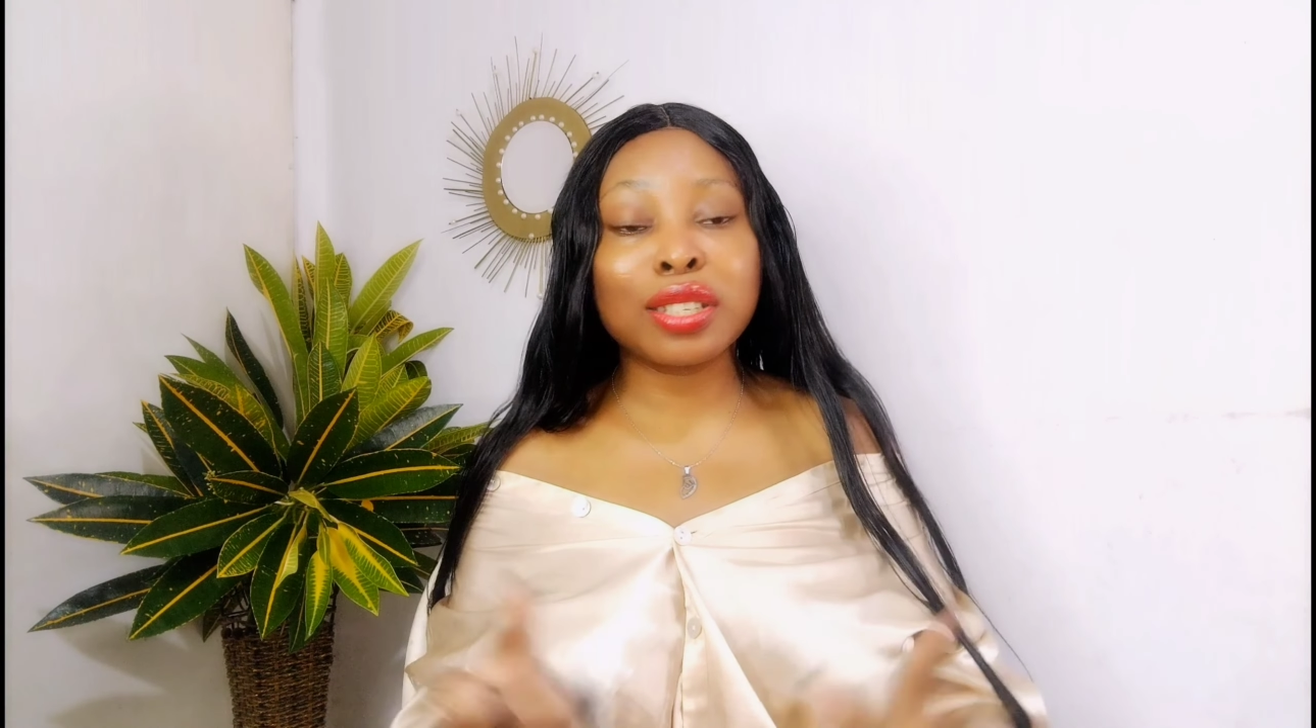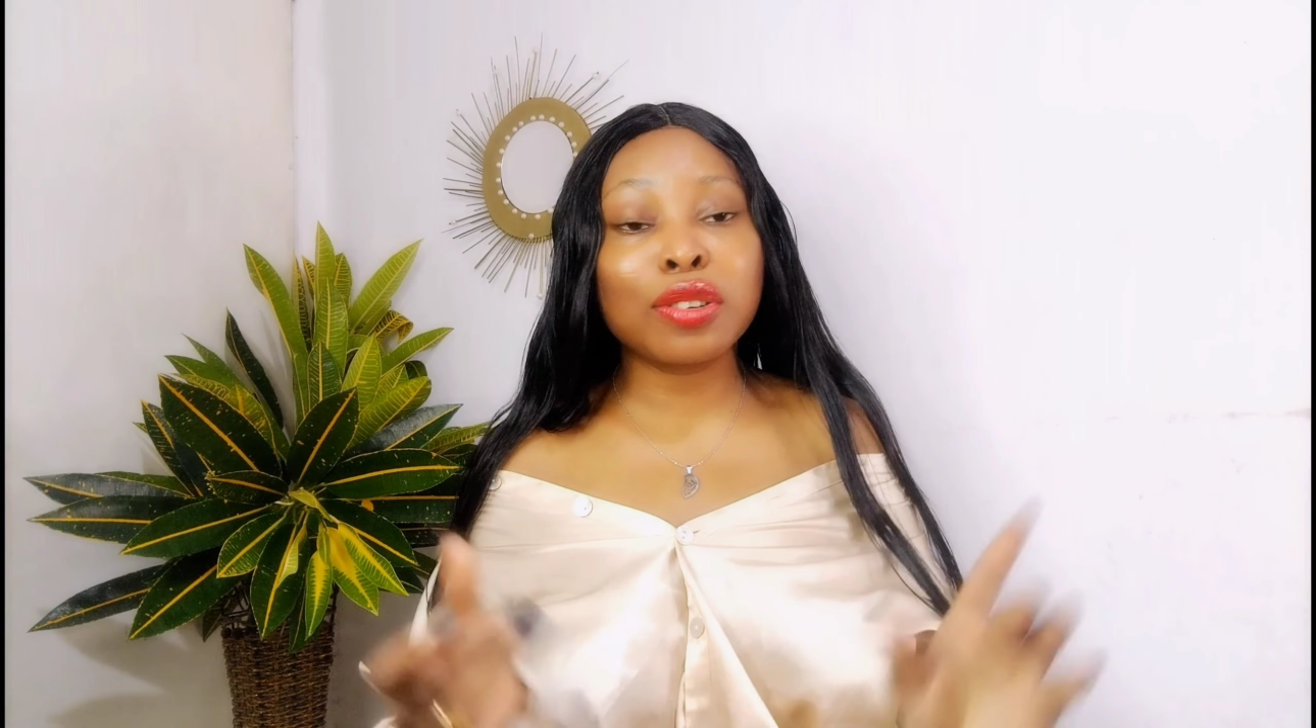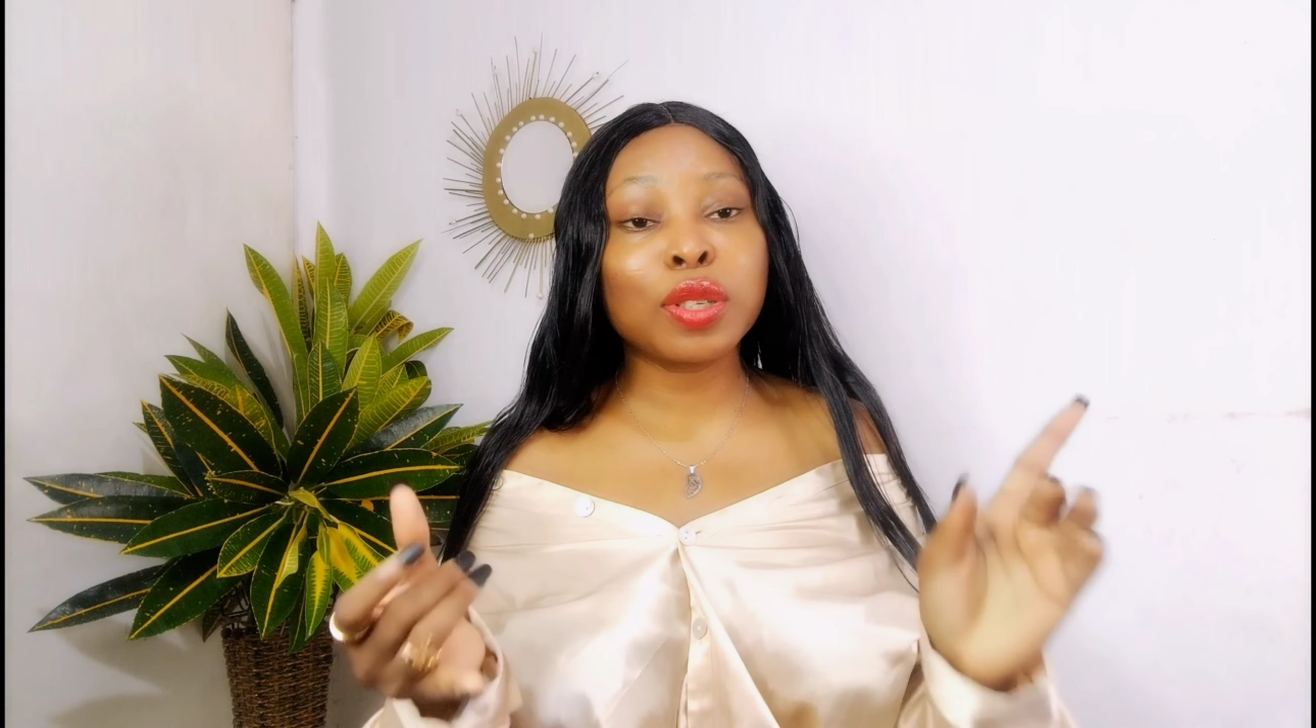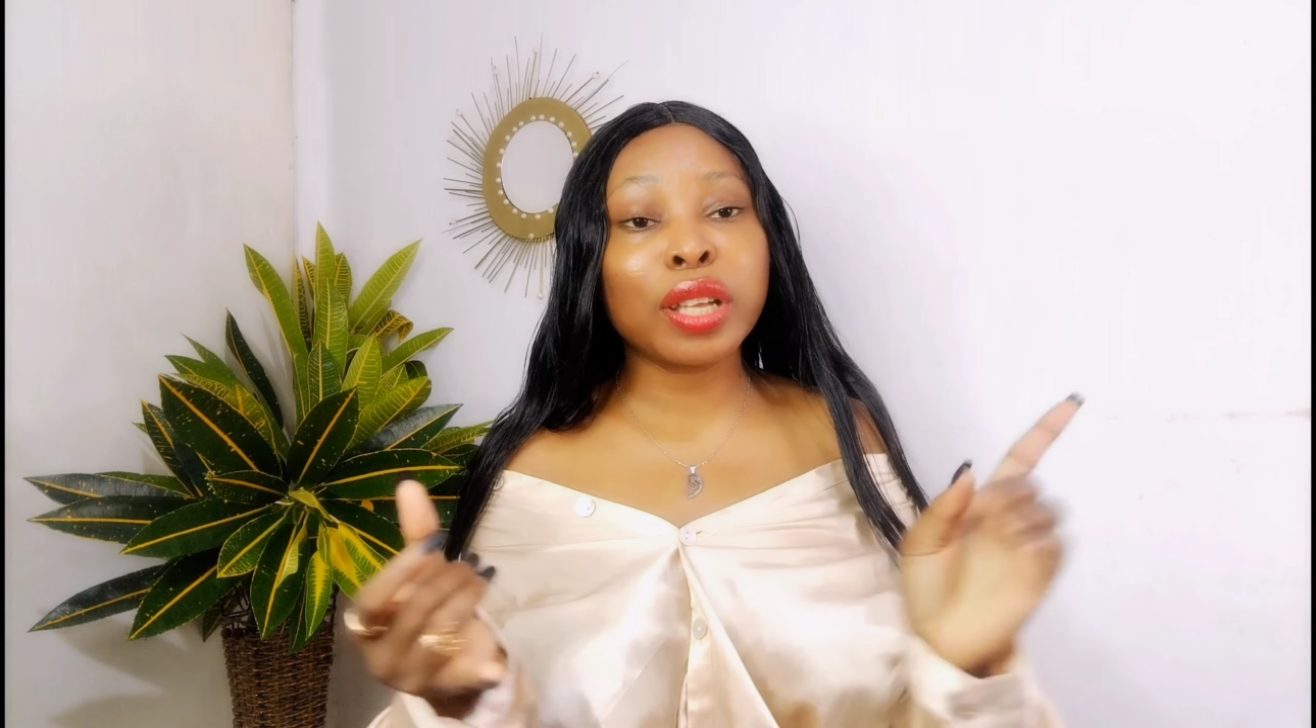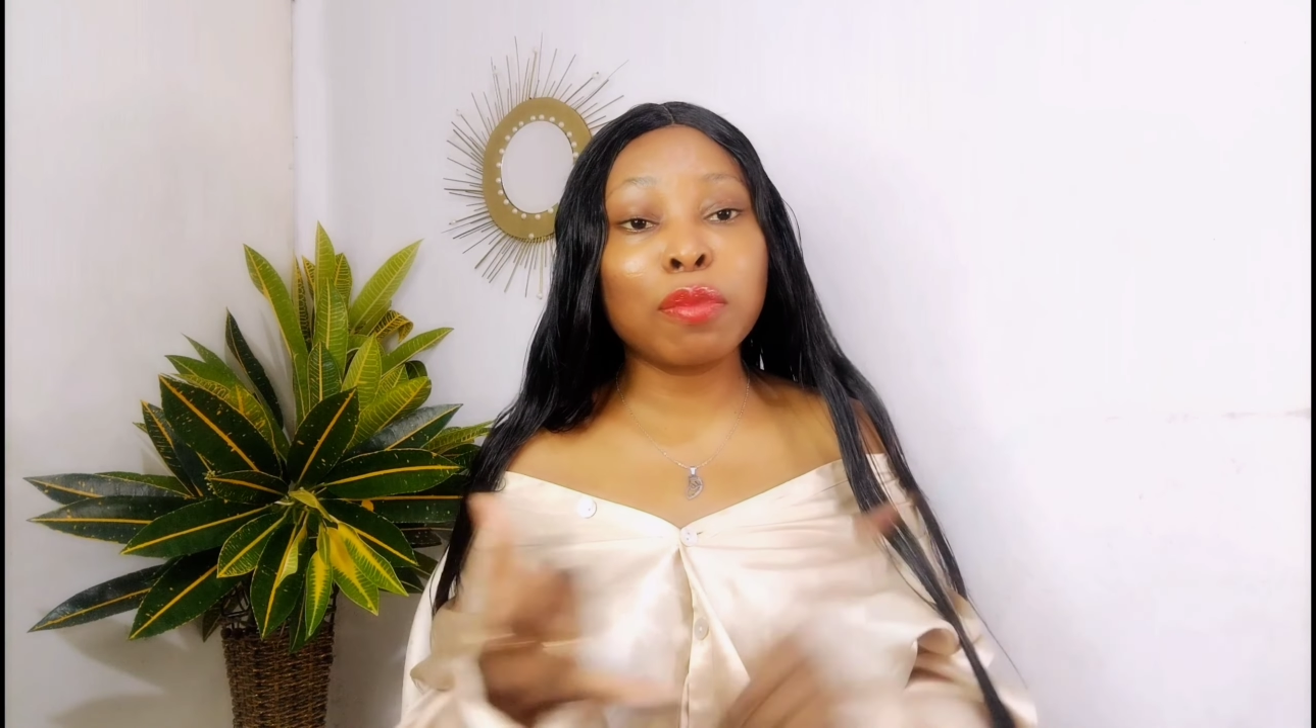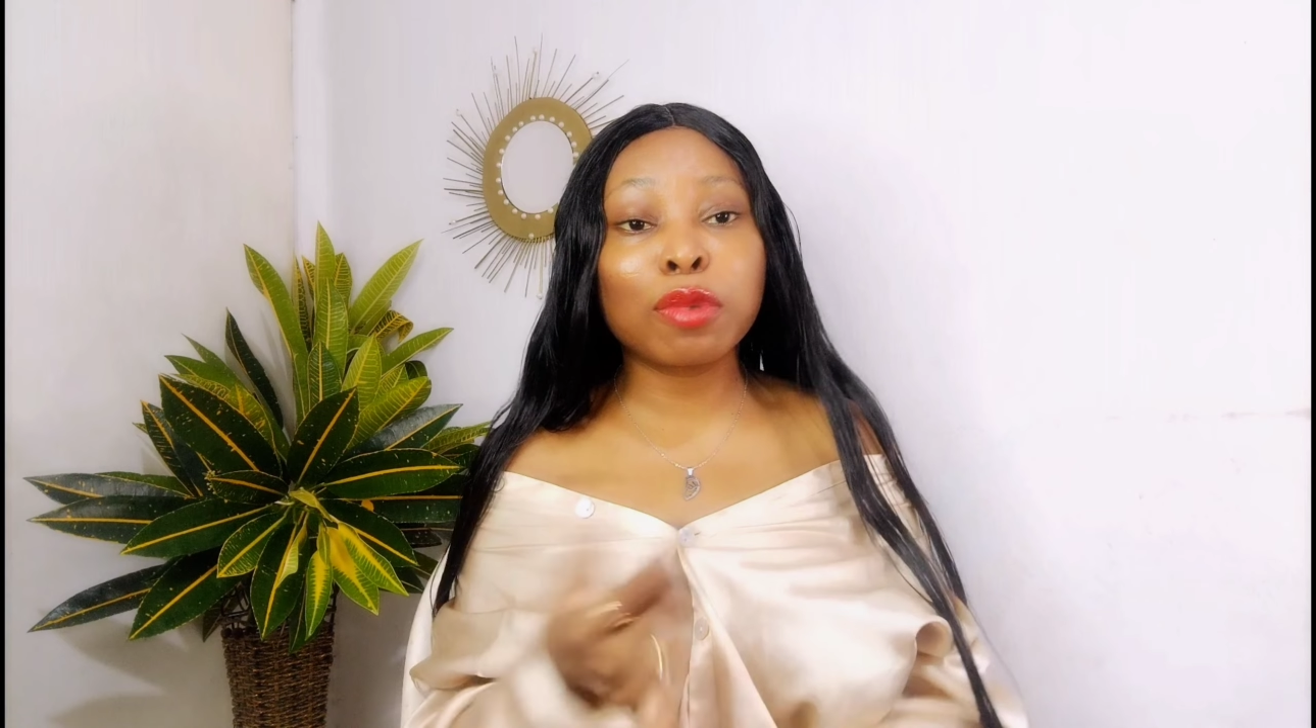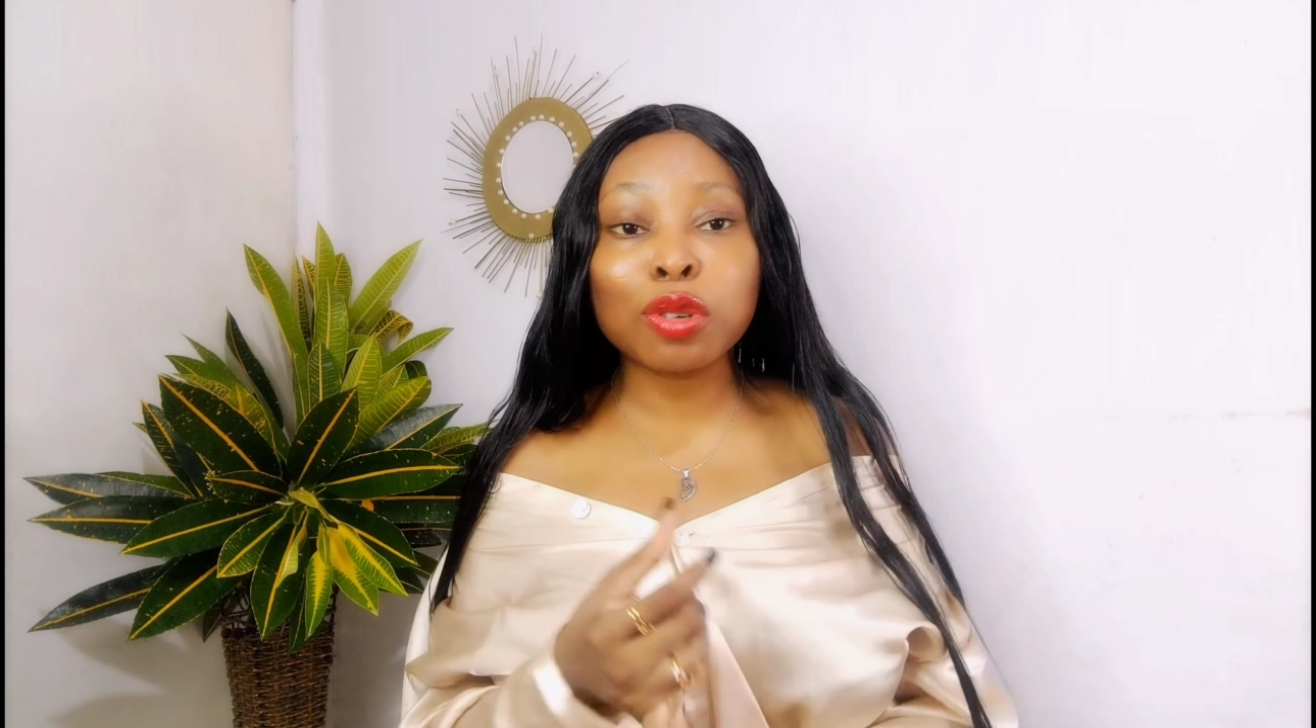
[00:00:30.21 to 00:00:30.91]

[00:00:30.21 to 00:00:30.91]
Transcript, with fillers: It's going to help